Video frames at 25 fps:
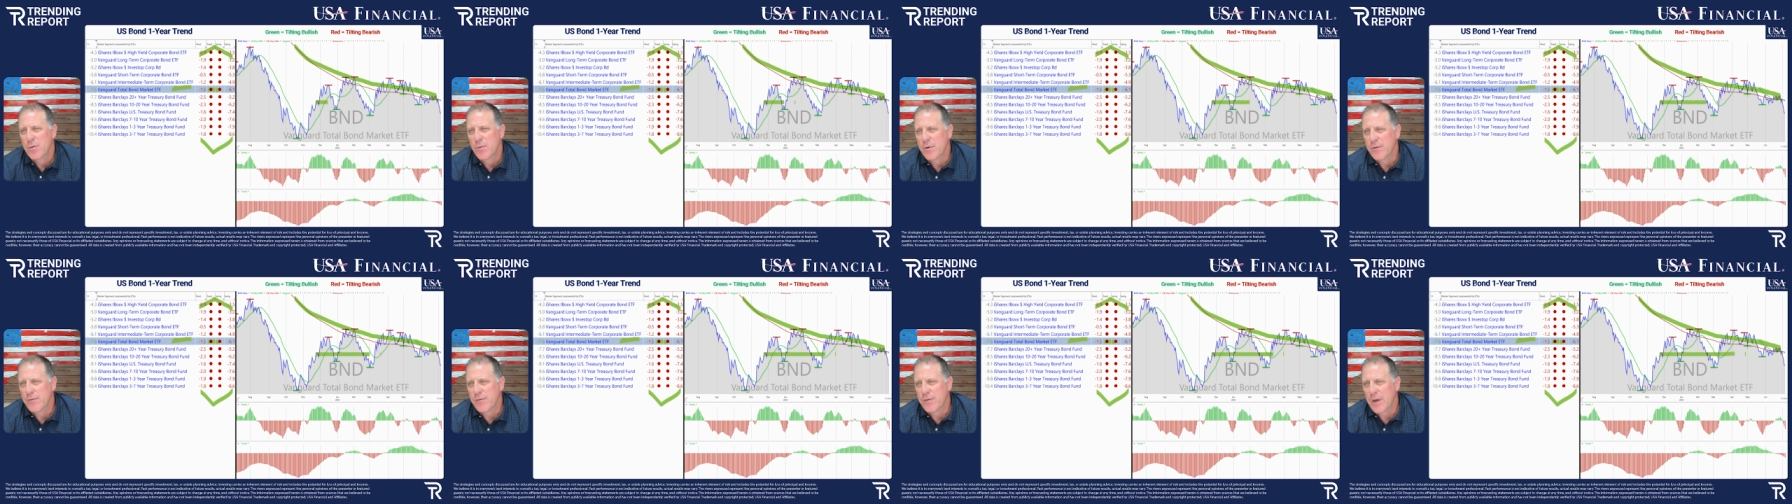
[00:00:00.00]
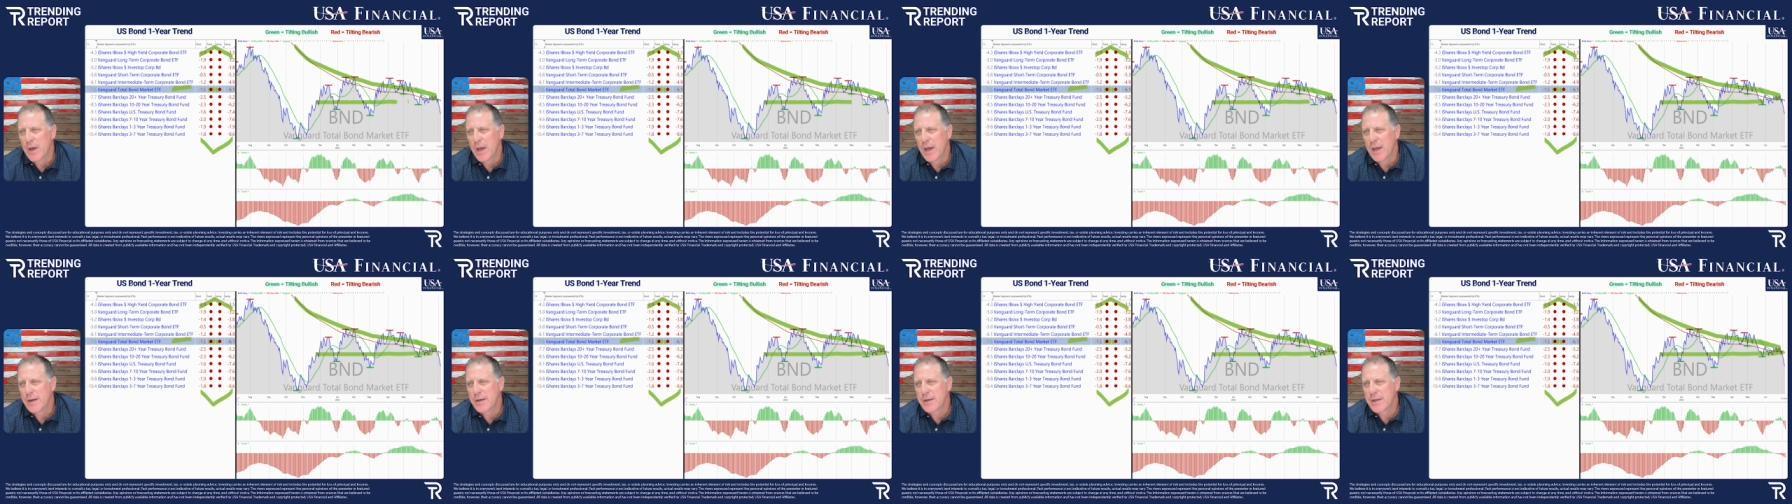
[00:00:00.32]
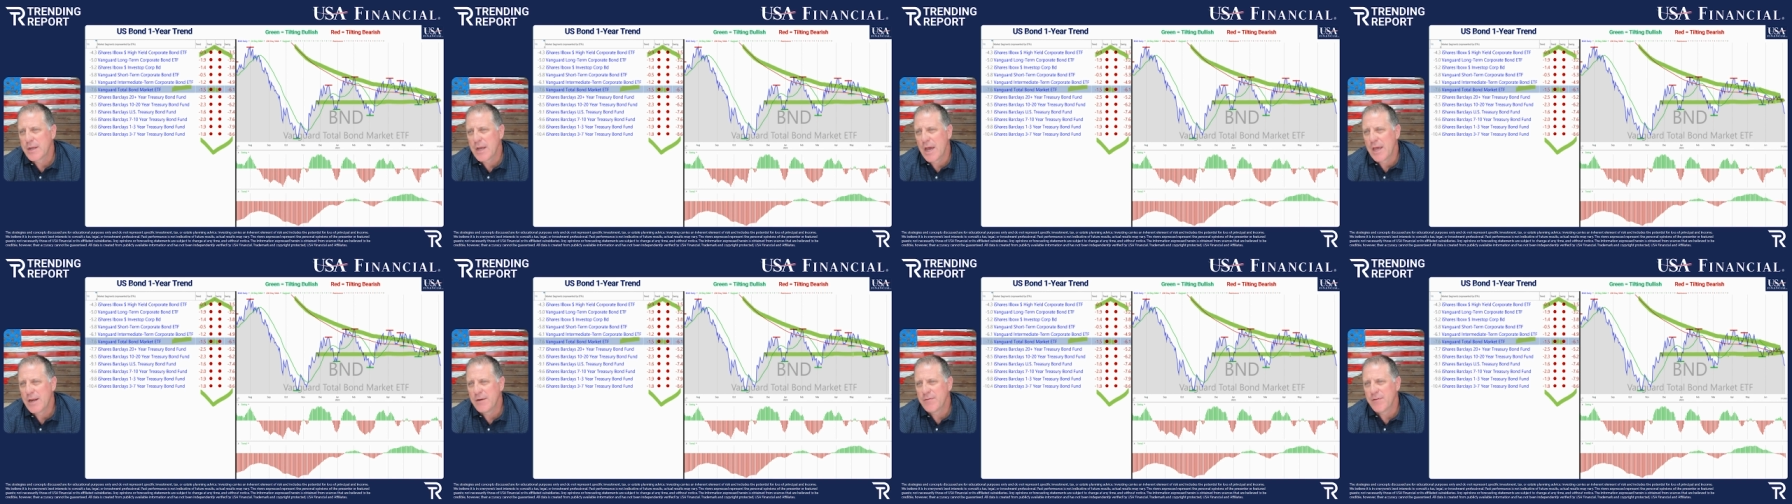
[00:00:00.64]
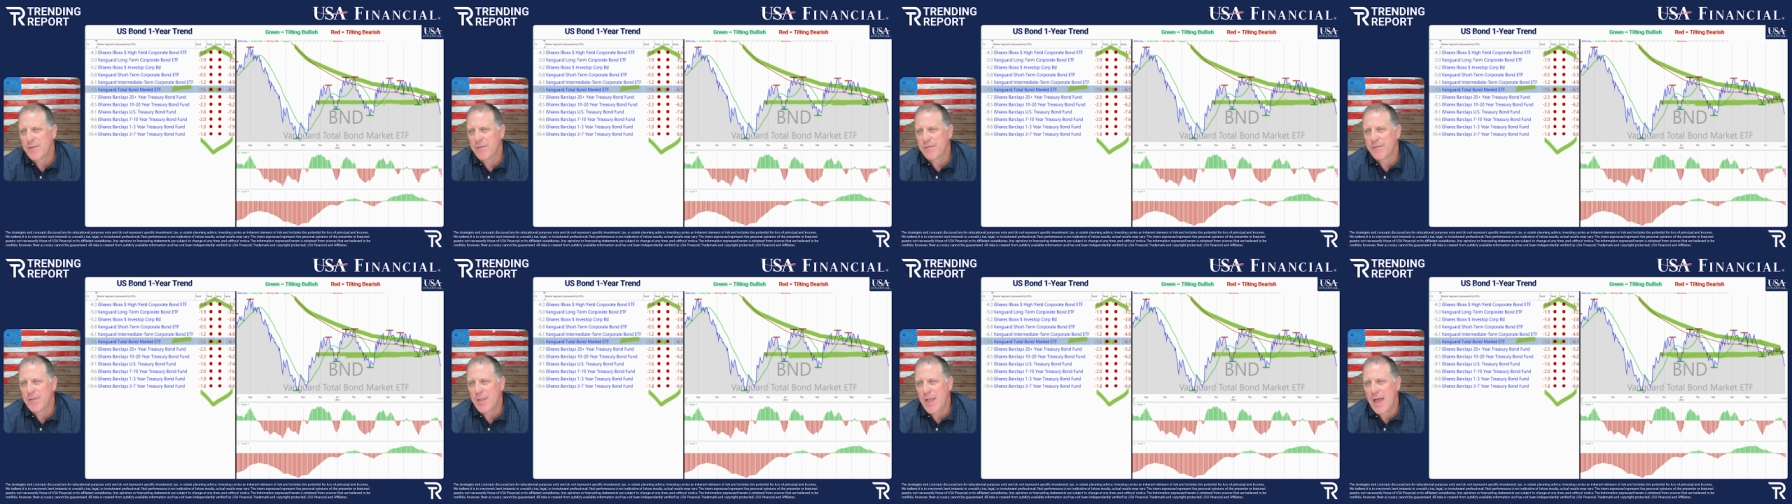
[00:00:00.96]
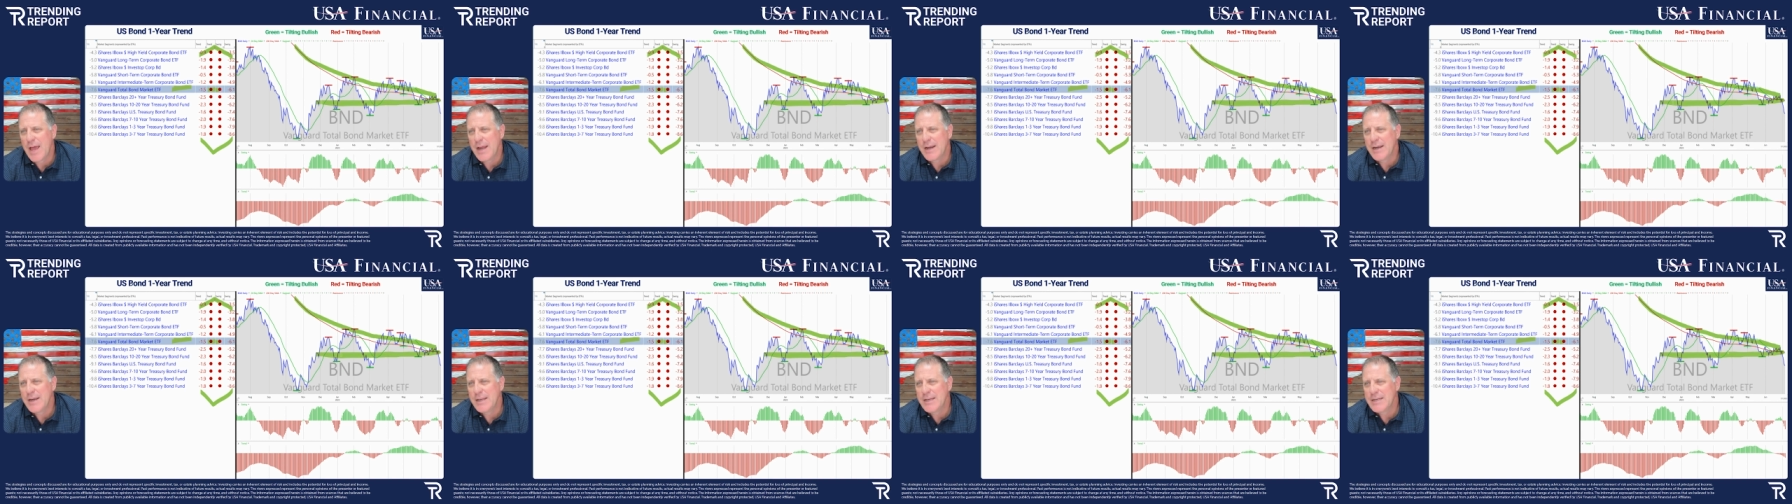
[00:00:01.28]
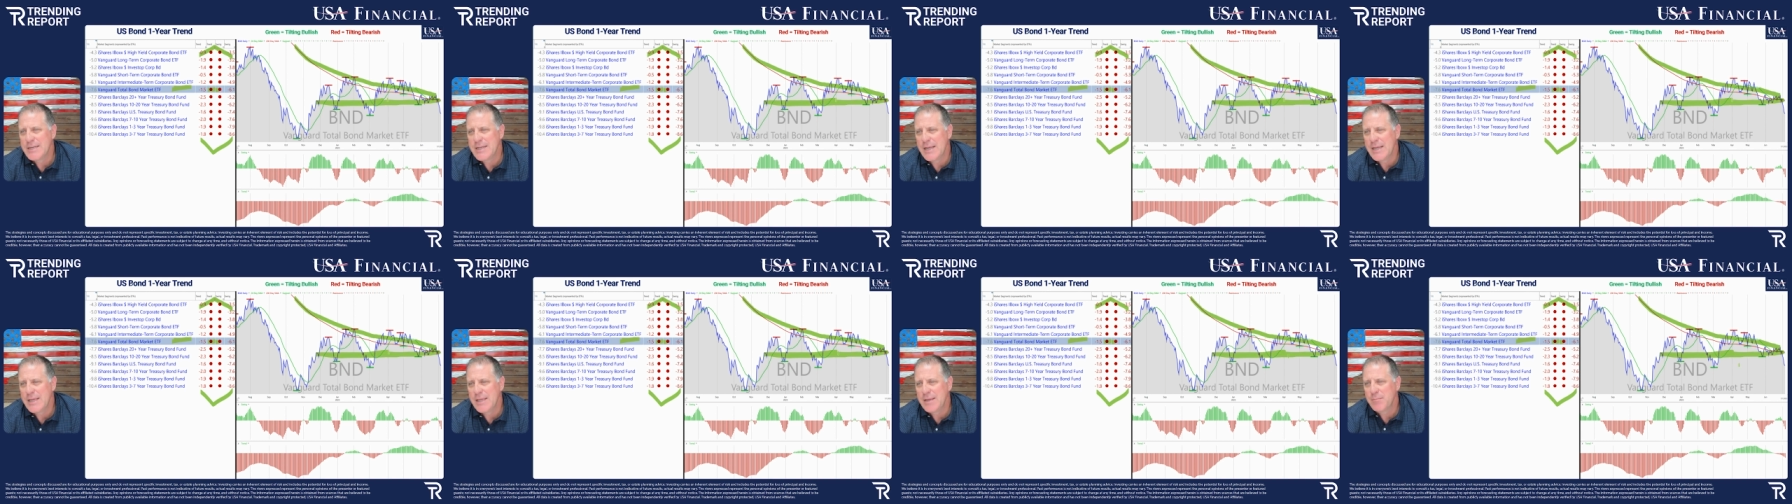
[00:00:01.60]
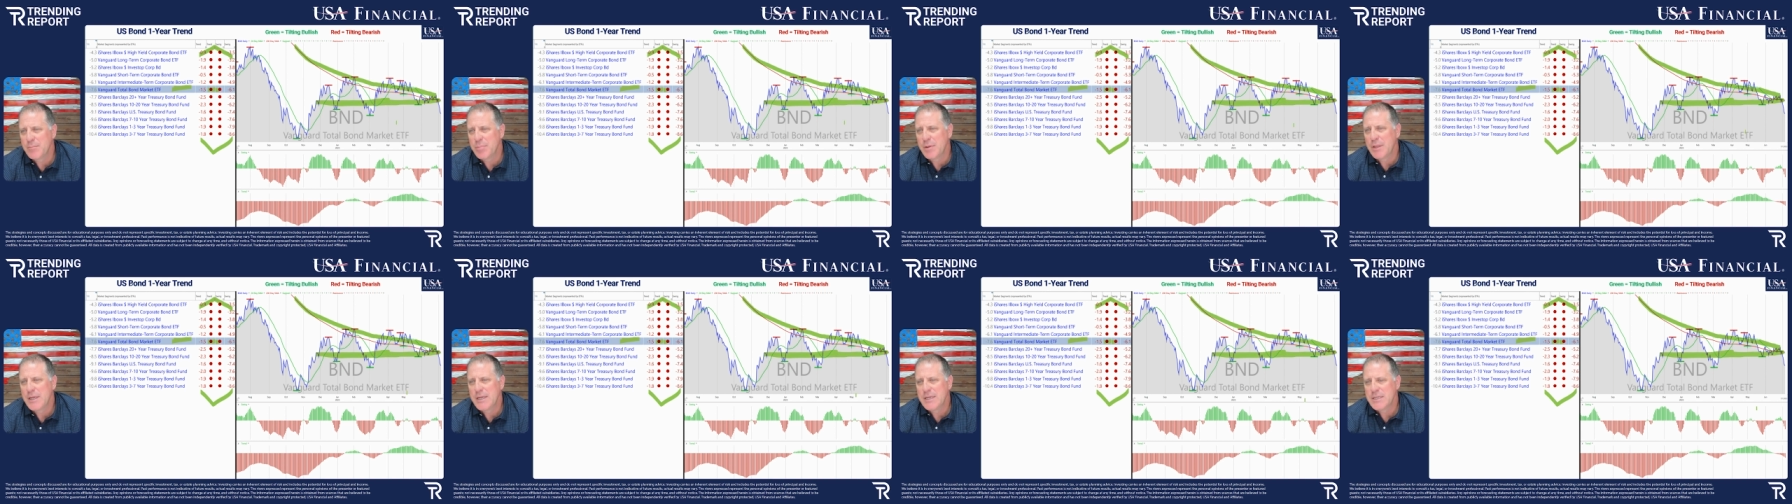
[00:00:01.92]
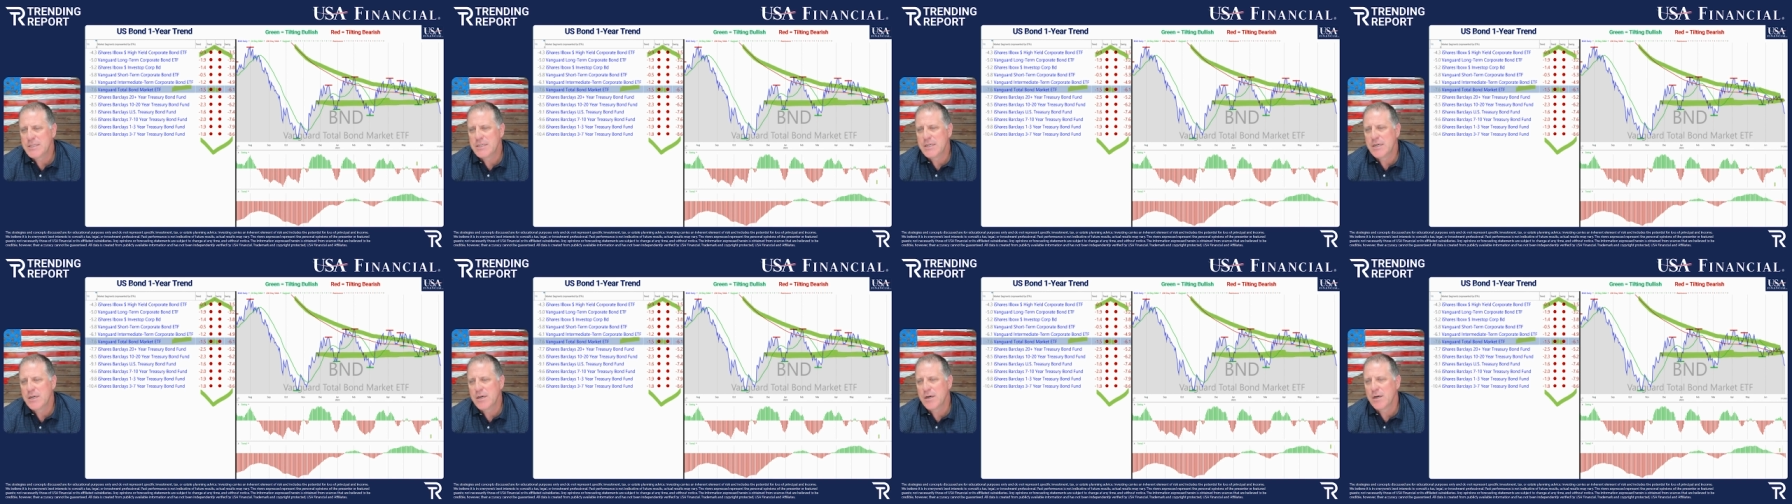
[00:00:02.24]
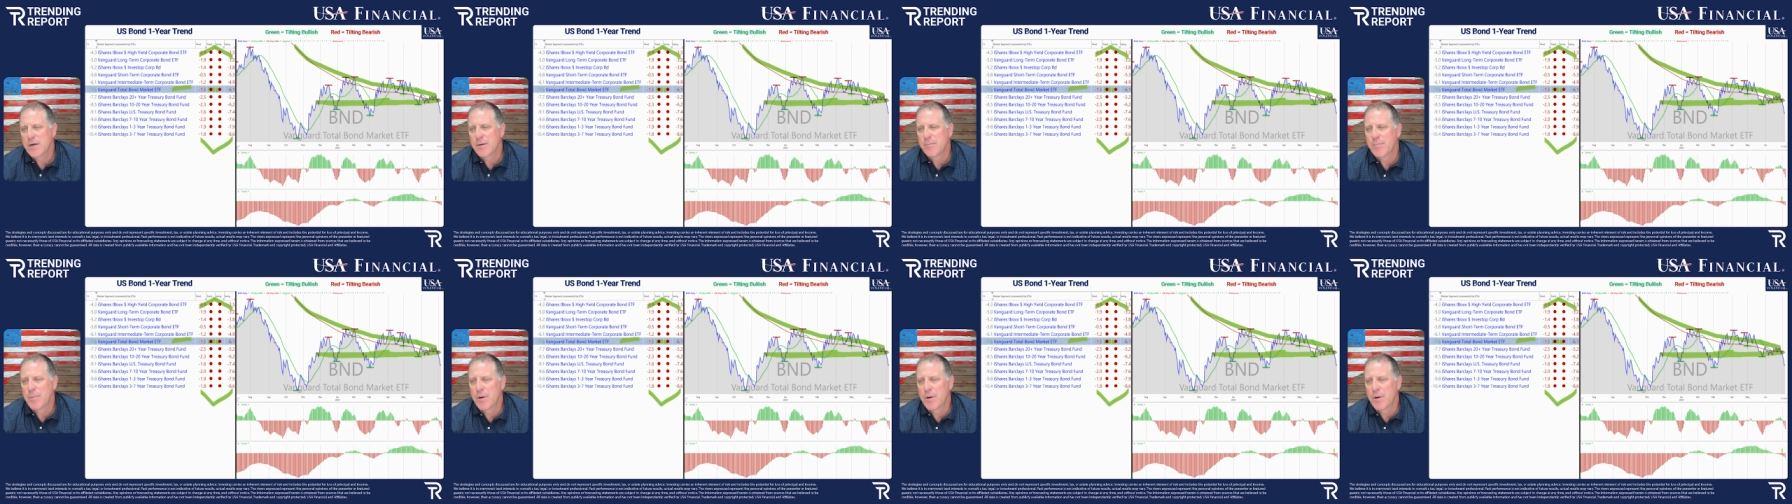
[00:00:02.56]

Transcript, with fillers: We've got kind of a flattening taking place here,